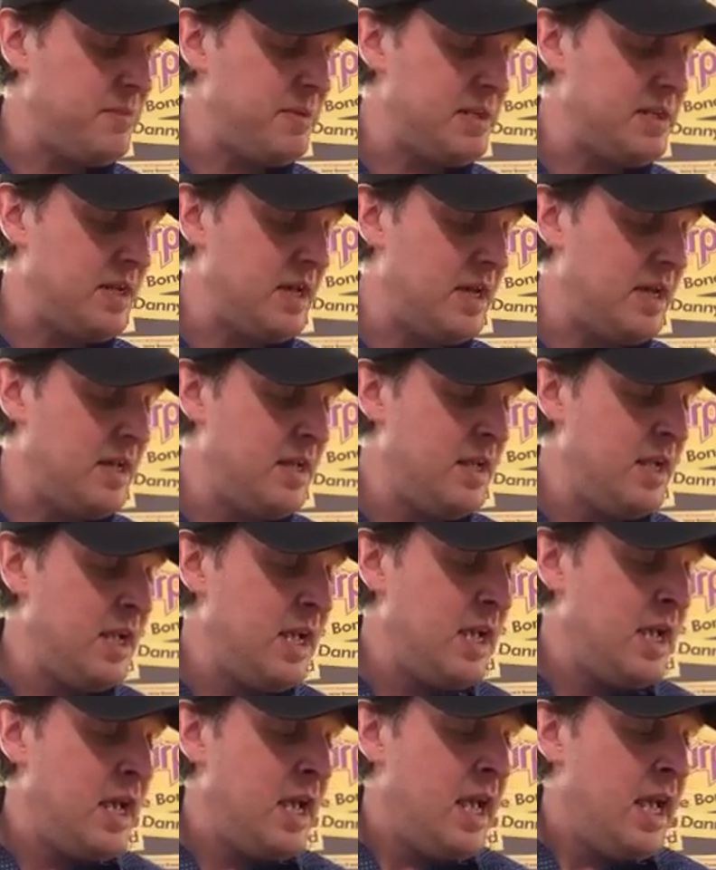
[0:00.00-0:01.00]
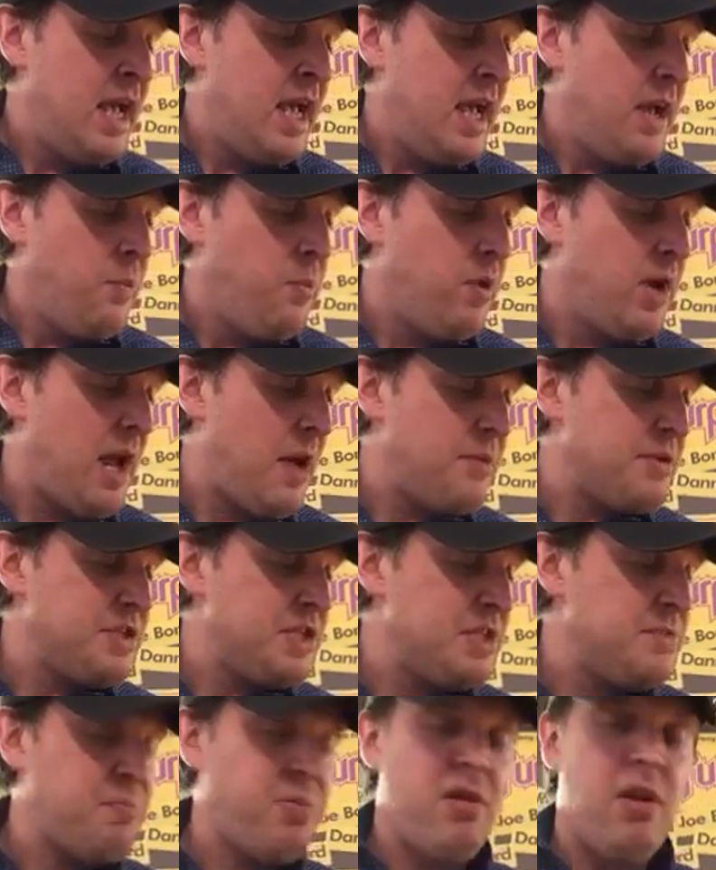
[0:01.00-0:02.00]
But when I was
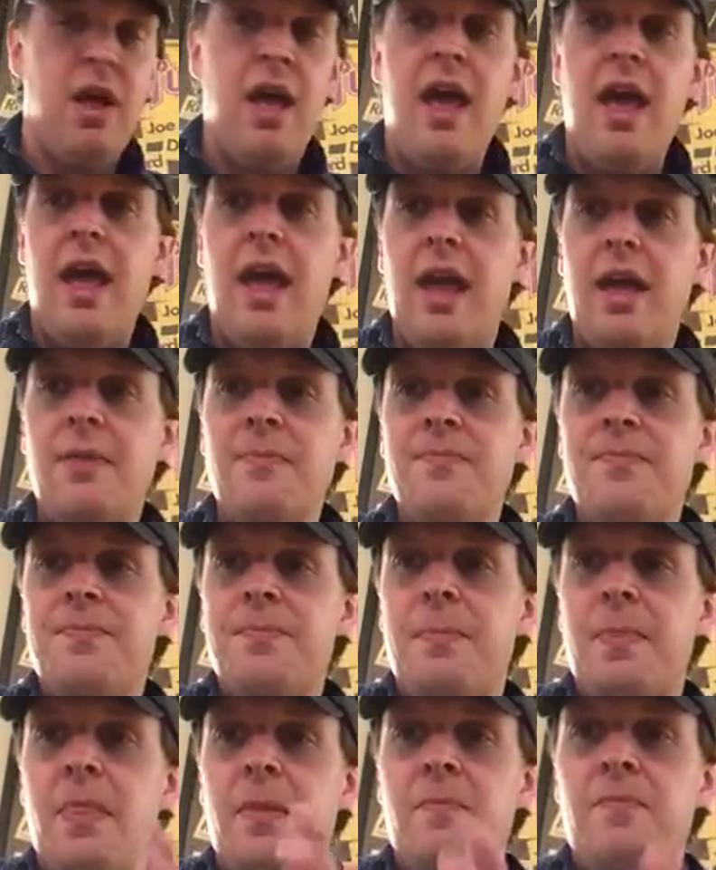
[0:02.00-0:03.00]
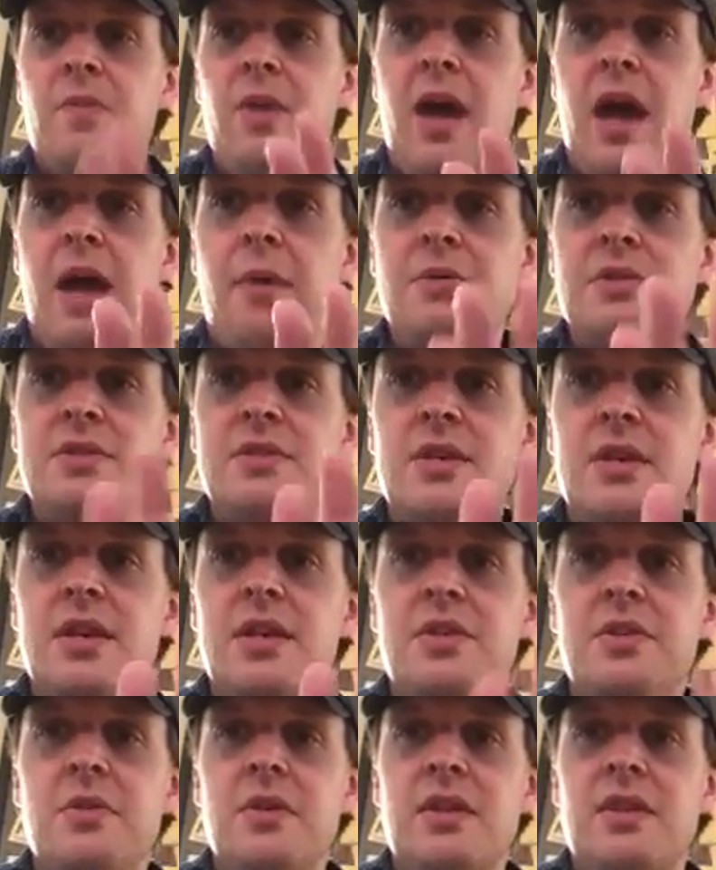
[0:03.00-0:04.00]
just playing, I was
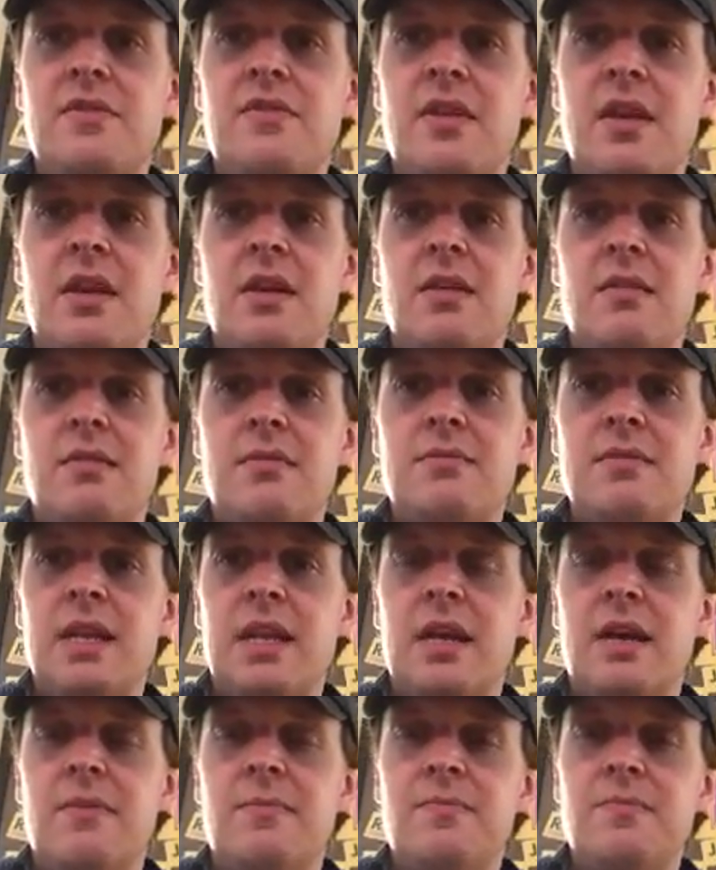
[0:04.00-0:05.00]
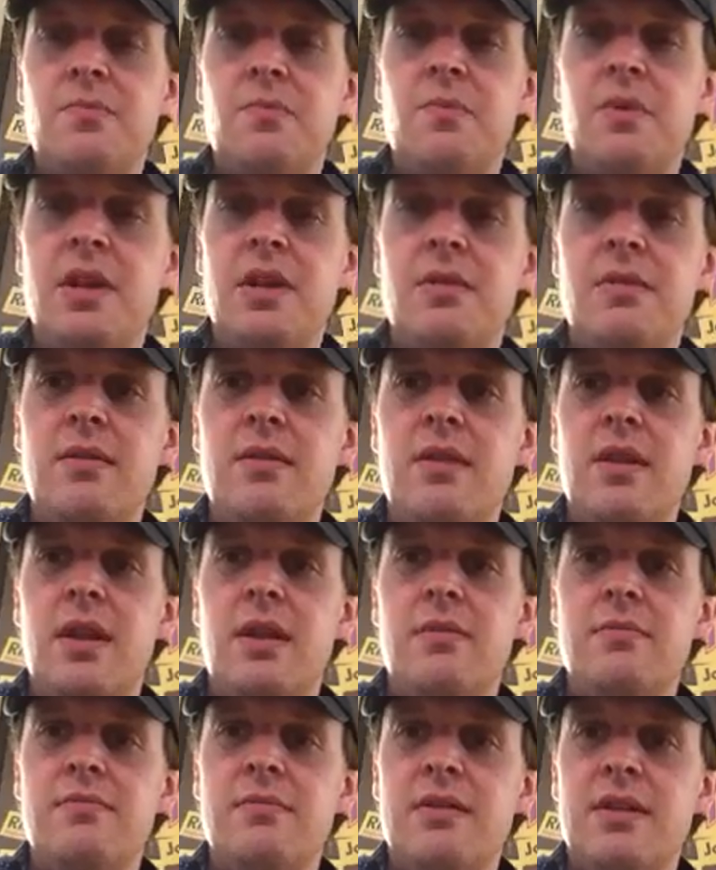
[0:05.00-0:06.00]
doing this thing, not
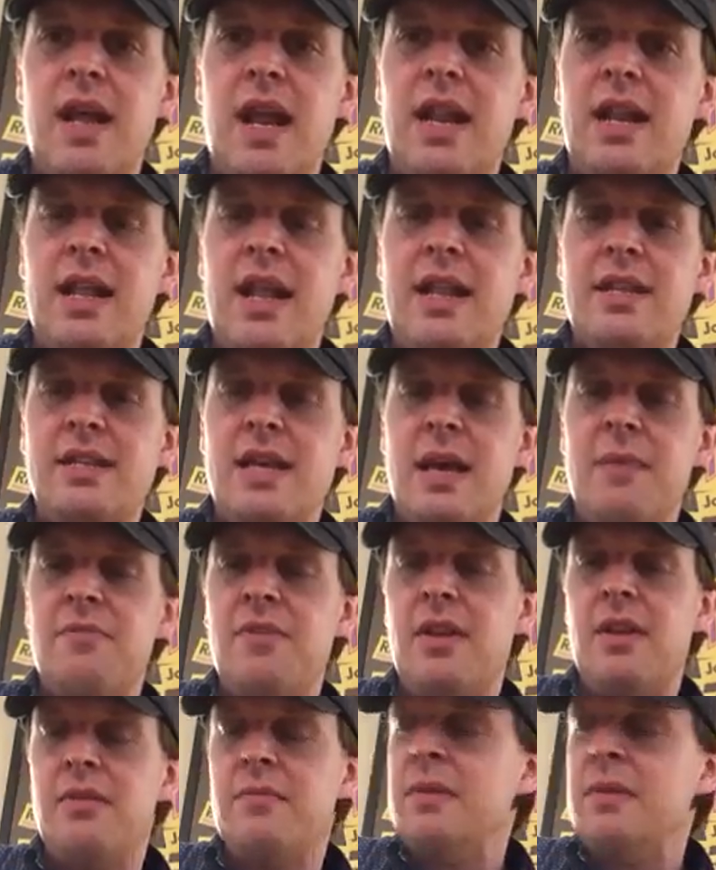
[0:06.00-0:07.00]
a lot of times,